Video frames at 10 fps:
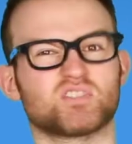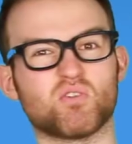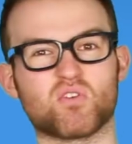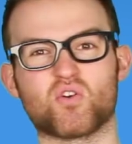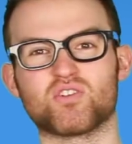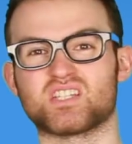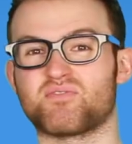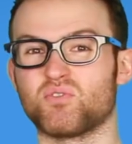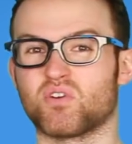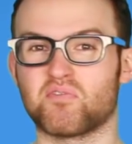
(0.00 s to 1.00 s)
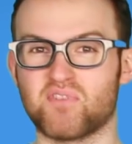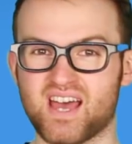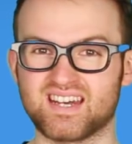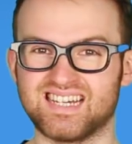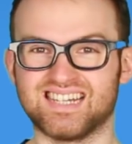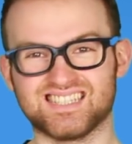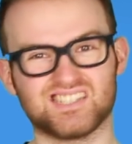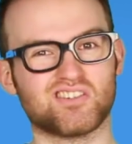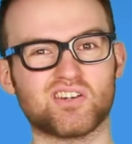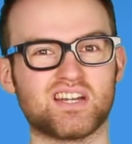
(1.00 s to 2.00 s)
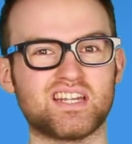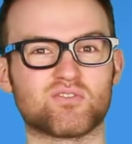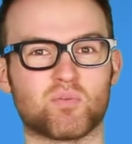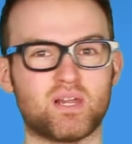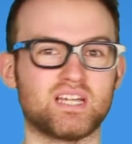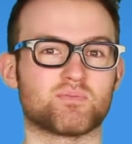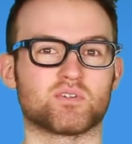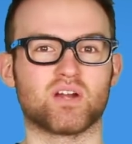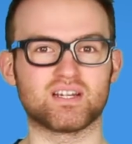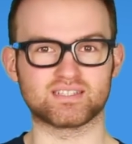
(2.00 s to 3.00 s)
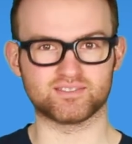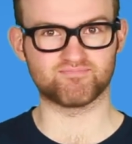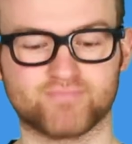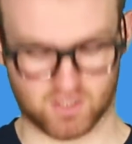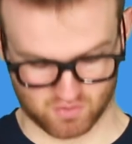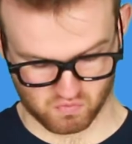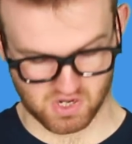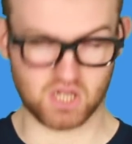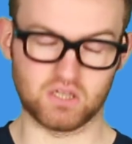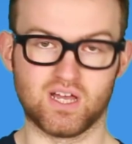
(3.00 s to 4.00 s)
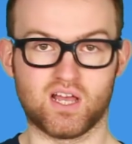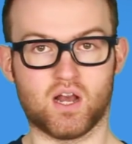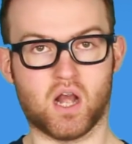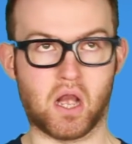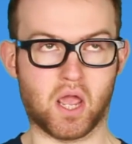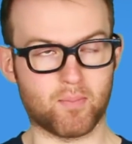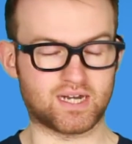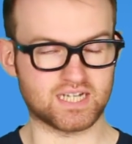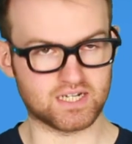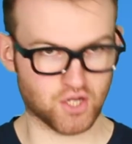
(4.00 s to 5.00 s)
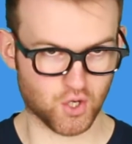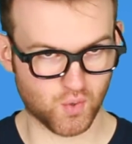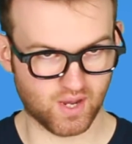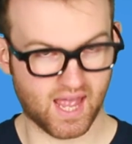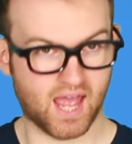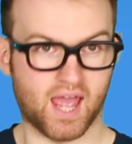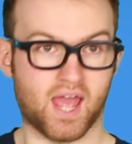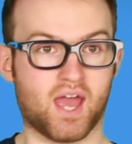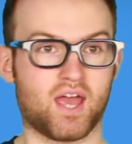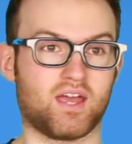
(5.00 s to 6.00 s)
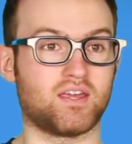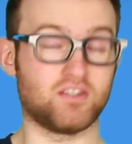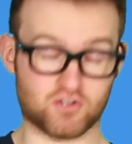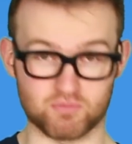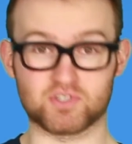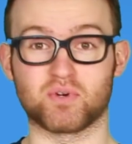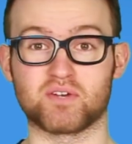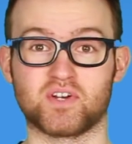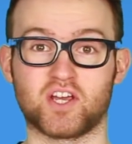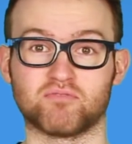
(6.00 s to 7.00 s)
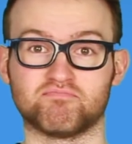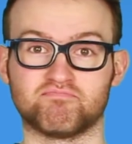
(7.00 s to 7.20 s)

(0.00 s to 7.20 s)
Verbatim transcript: So, of course, if you are a fan, you're gonna need a replacement, right? Well, let me tell you, you come to the right video.